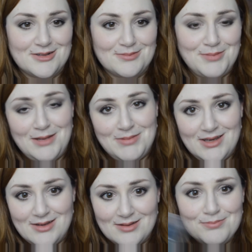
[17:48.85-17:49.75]

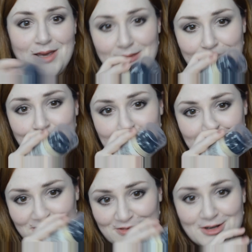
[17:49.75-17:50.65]
Maybe I'll purchase
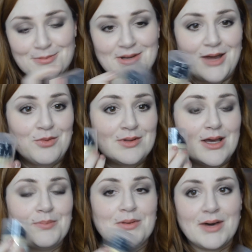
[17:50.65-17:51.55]
it for her, but I will
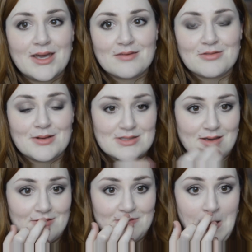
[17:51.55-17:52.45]
not be buying it for
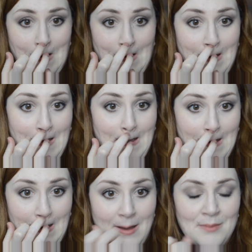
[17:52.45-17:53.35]
myself.
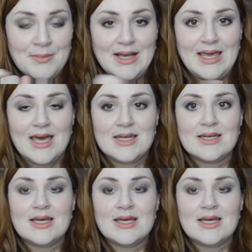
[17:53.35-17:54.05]
Again,